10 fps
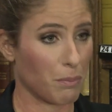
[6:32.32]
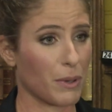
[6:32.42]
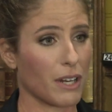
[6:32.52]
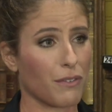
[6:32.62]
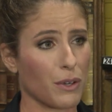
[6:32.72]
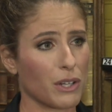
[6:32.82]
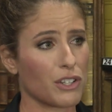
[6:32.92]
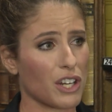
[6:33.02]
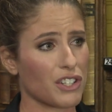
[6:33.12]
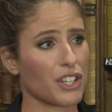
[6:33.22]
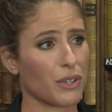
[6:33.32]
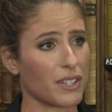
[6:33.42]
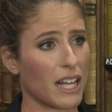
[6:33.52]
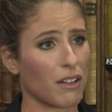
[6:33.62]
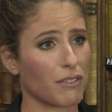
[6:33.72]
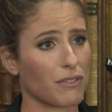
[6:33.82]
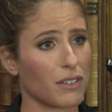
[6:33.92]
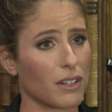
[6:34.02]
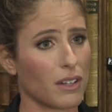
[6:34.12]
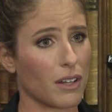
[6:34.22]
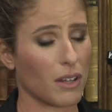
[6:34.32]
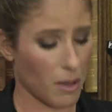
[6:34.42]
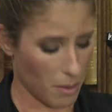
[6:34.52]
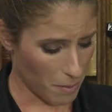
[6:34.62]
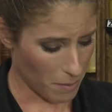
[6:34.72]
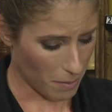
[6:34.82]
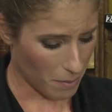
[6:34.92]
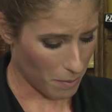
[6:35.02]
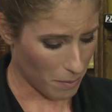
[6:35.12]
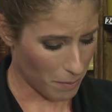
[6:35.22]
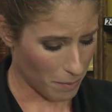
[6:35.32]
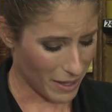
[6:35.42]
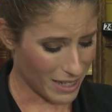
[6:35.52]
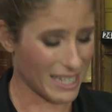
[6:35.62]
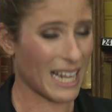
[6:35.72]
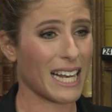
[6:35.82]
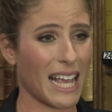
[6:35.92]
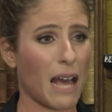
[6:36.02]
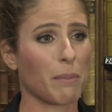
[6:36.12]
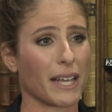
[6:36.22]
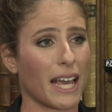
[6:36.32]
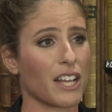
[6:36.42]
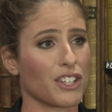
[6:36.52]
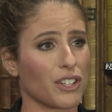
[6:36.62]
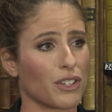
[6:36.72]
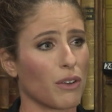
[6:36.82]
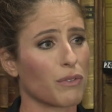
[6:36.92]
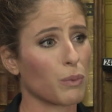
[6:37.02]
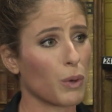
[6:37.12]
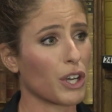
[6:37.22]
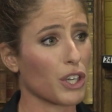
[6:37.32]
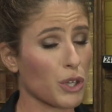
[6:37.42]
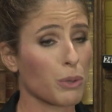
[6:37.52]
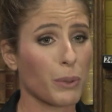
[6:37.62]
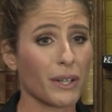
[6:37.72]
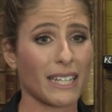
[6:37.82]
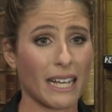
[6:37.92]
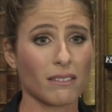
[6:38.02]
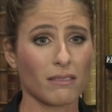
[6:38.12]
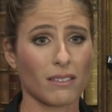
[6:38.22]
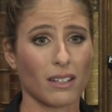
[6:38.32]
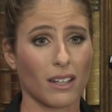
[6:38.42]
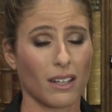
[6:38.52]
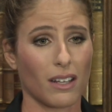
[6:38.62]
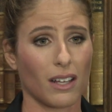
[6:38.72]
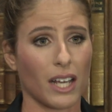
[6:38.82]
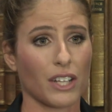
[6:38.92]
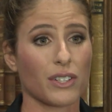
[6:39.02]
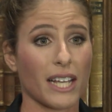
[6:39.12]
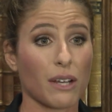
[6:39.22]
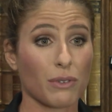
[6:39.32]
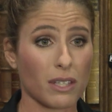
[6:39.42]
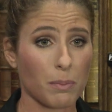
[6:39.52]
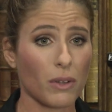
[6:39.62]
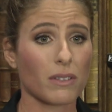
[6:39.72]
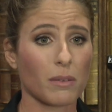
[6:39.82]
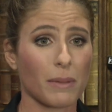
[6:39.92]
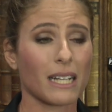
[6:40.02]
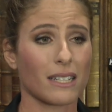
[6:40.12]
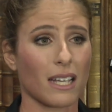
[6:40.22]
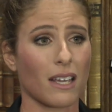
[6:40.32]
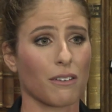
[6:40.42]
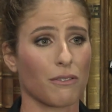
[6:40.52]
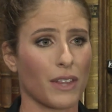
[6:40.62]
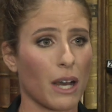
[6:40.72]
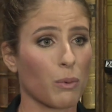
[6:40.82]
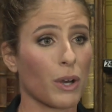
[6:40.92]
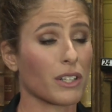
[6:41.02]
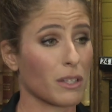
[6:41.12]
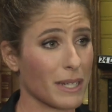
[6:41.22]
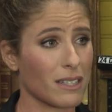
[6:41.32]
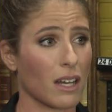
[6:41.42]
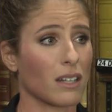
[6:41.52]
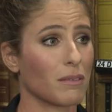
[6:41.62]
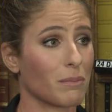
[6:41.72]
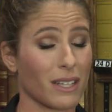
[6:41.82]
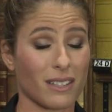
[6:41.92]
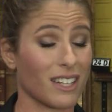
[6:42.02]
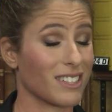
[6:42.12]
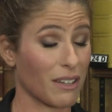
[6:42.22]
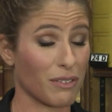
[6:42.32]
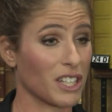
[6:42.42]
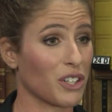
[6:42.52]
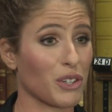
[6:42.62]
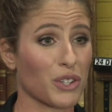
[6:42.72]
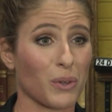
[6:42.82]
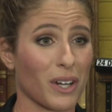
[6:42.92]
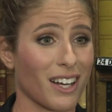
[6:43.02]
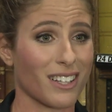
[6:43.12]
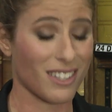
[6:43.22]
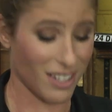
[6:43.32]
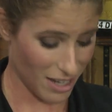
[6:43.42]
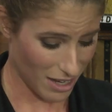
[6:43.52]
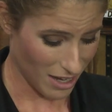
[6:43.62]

But if you are judging yourself by the daily application of the work you put in, and you take responsibility for that work to be done because there are definitely no shortcuts.